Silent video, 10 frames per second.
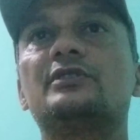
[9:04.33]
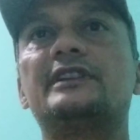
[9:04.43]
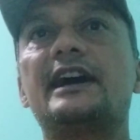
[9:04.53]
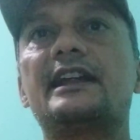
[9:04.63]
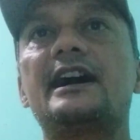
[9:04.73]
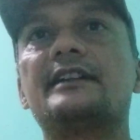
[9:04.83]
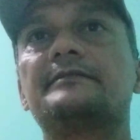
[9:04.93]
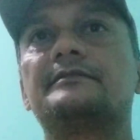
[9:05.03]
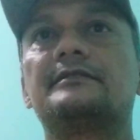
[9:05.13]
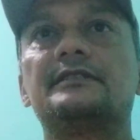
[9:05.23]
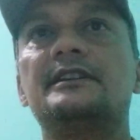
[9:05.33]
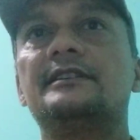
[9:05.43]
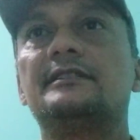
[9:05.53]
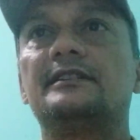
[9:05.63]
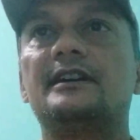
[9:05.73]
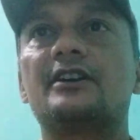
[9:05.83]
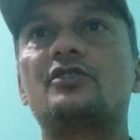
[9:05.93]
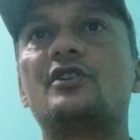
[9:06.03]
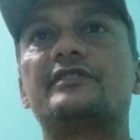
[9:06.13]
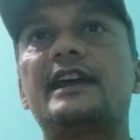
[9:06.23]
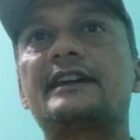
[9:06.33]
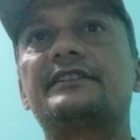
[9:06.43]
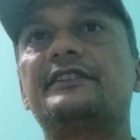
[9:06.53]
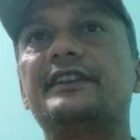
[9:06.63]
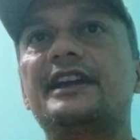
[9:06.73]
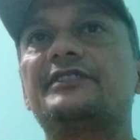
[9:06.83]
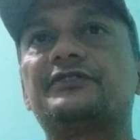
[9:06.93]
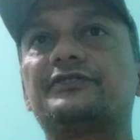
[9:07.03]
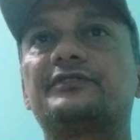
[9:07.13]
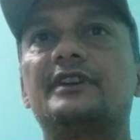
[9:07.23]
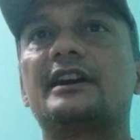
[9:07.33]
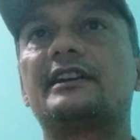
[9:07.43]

there are a contract creates a